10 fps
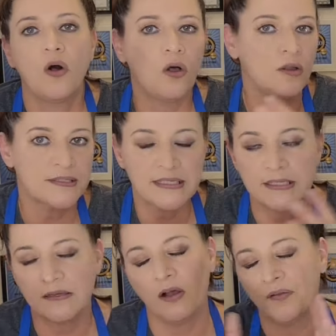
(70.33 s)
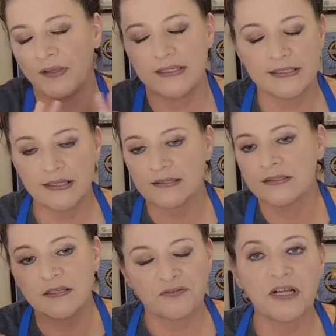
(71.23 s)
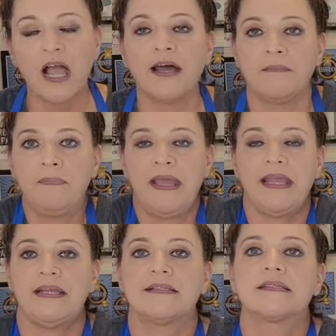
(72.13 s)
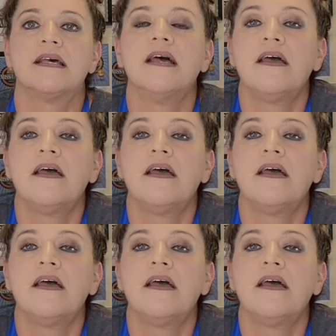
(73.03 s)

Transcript: all the all these different kind of paints